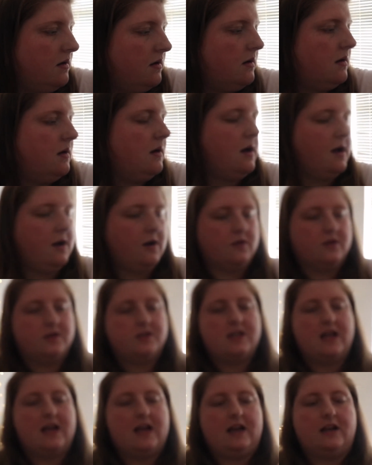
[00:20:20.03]
I got the
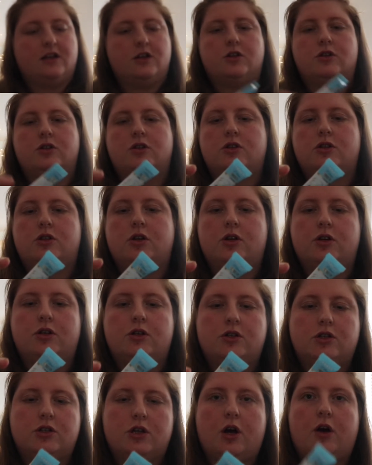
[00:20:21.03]
shade
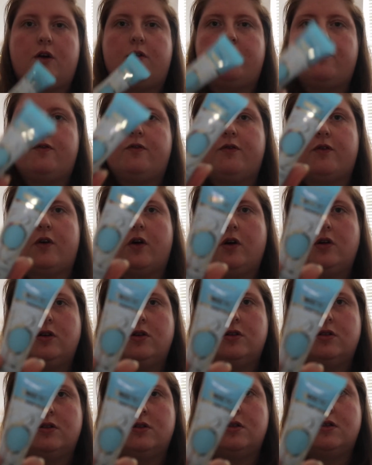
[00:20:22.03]
Touch of
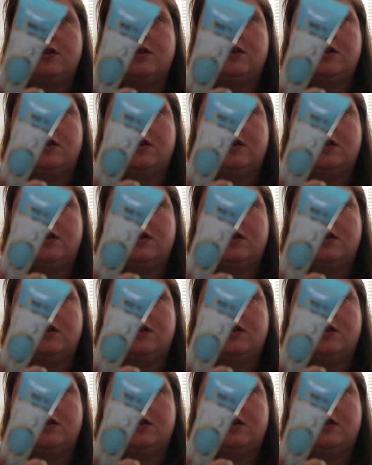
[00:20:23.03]
Frost,